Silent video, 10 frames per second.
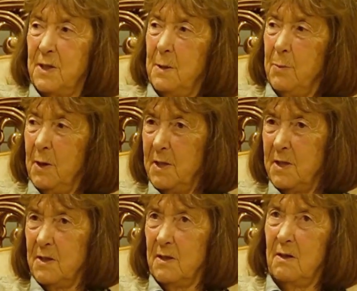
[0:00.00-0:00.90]
They burn
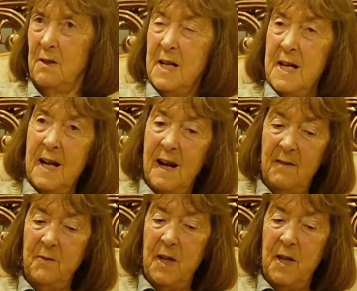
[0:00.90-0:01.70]
us all, and